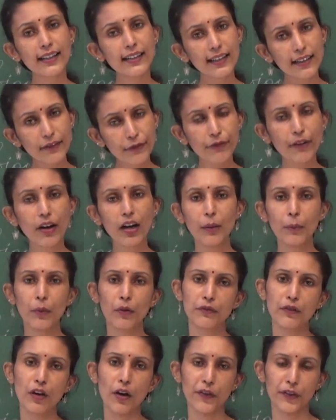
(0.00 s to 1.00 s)
a form
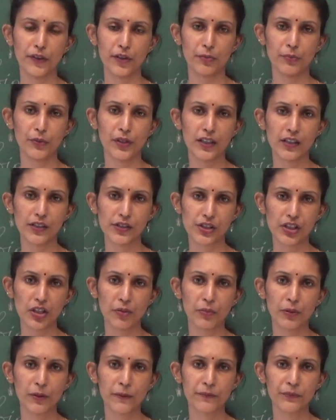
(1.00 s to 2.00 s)
of entrepreneurship.
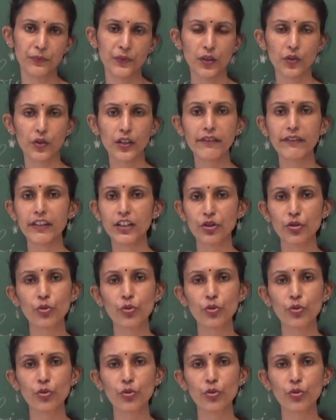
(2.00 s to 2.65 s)
Okay, when